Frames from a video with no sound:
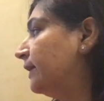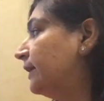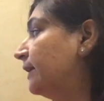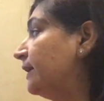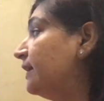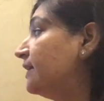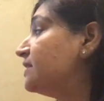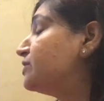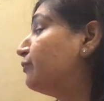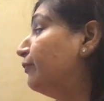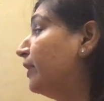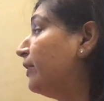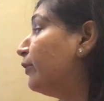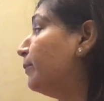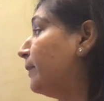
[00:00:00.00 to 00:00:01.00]
He is
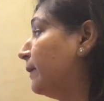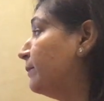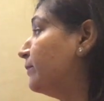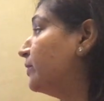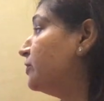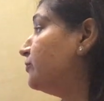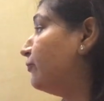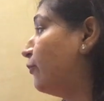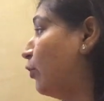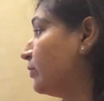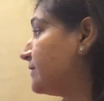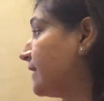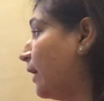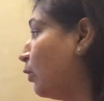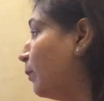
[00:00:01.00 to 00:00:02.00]
well remembered for
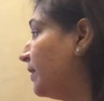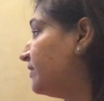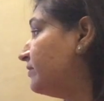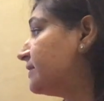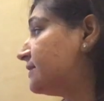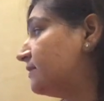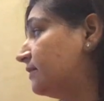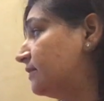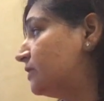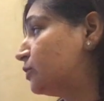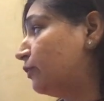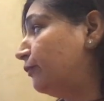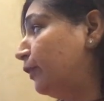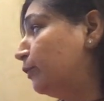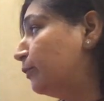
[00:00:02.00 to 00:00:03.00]
psychometric studies
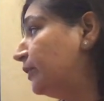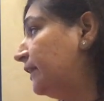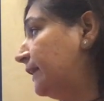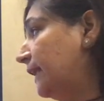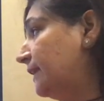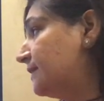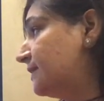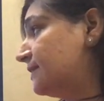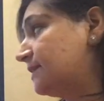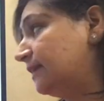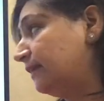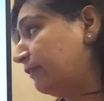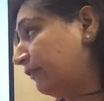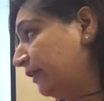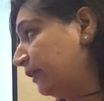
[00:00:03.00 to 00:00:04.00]
of human intelligence
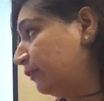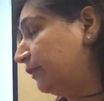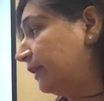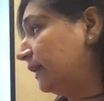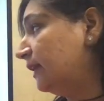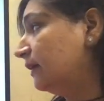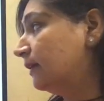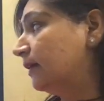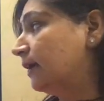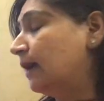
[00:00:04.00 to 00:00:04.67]
and creativity,